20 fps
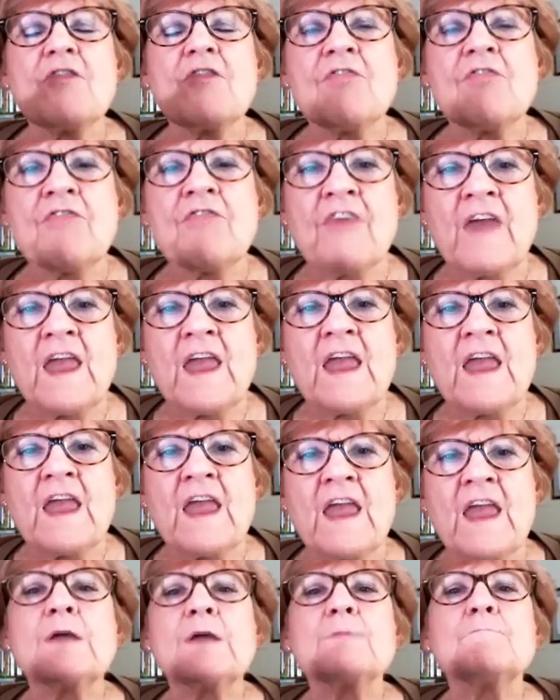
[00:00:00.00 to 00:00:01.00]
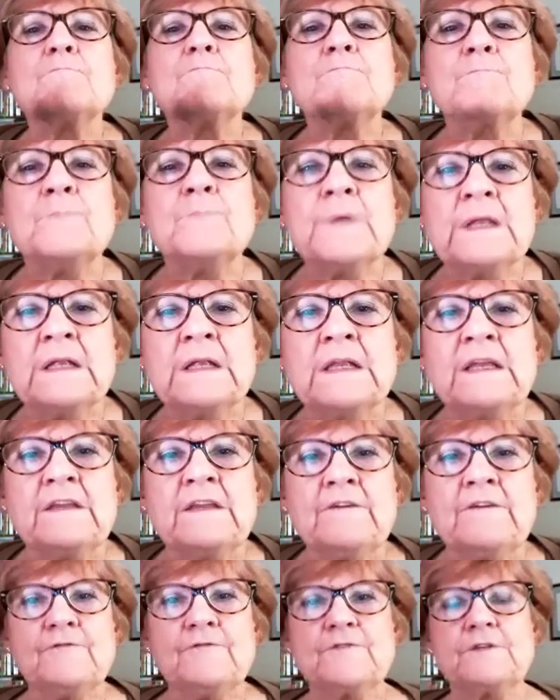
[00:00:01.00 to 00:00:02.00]
they
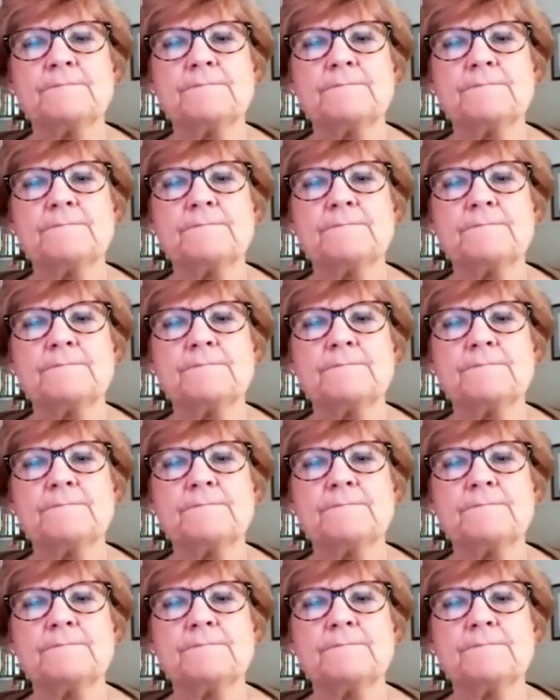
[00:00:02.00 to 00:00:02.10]
believed.